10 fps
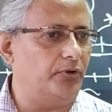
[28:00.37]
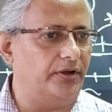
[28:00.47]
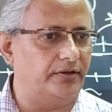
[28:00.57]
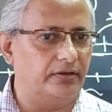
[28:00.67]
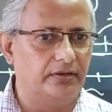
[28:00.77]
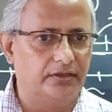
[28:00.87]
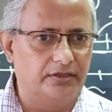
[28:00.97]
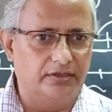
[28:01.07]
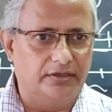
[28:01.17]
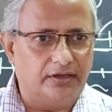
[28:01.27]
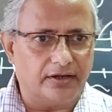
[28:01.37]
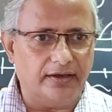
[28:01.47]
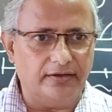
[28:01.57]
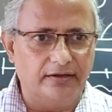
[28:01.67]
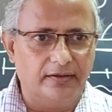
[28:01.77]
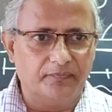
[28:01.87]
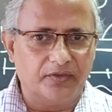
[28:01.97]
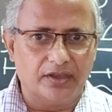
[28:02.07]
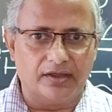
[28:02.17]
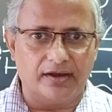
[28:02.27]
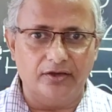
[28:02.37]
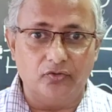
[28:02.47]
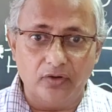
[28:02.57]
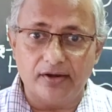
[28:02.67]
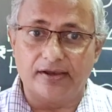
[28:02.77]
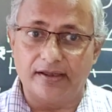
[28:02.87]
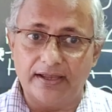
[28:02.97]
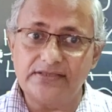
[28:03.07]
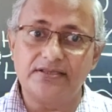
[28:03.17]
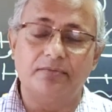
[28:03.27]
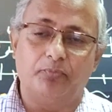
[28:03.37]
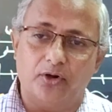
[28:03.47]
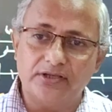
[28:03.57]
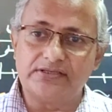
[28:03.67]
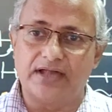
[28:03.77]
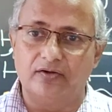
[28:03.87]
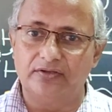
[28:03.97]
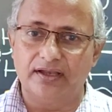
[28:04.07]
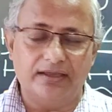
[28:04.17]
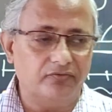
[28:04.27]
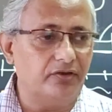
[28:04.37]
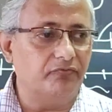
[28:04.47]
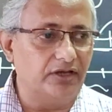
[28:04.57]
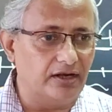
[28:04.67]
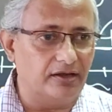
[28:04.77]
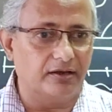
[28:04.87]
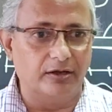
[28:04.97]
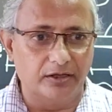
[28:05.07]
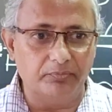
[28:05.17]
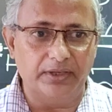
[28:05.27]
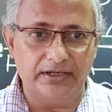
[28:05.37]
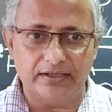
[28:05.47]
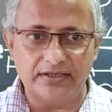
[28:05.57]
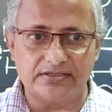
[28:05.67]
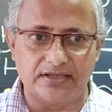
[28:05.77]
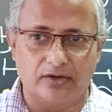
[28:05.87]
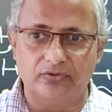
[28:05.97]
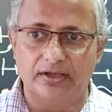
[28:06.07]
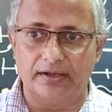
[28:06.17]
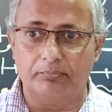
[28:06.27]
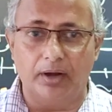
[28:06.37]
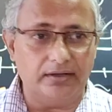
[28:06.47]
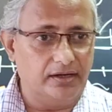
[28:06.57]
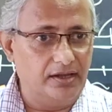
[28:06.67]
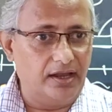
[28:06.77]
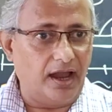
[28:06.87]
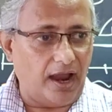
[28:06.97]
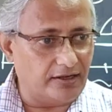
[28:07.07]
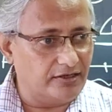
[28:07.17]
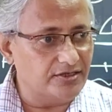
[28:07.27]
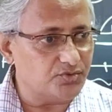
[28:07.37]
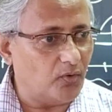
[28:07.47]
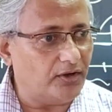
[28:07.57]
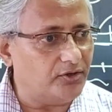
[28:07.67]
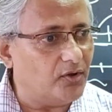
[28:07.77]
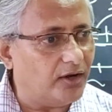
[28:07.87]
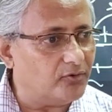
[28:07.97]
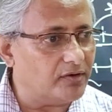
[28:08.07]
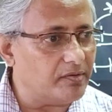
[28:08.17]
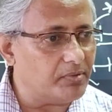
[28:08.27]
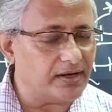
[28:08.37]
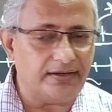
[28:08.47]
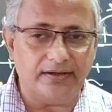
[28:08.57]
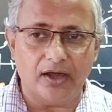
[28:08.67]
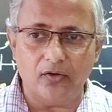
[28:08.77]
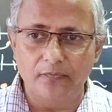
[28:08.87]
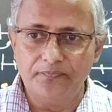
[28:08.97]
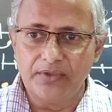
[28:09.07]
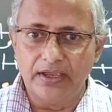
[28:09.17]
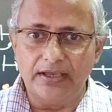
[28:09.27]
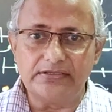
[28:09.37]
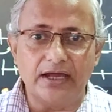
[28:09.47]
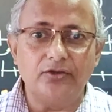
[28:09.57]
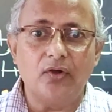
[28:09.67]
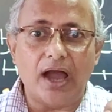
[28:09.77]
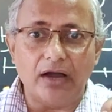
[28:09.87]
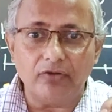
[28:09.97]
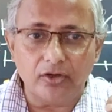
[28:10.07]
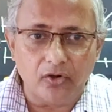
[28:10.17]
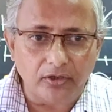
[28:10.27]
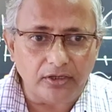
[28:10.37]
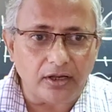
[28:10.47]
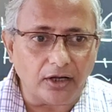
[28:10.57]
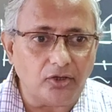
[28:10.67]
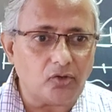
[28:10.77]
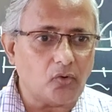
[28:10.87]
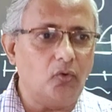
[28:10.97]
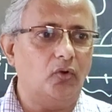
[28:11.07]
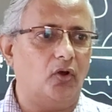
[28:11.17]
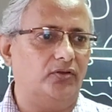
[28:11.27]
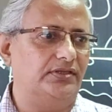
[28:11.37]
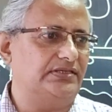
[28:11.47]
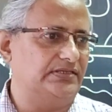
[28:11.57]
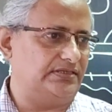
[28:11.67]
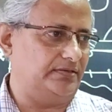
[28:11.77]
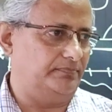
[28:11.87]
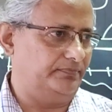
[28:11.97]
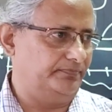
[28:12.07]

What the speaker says: point, right? Right? You will realize the importance down the line when we will learn many things down the line. But at least what you have to remember right now is that you have a good control on the system,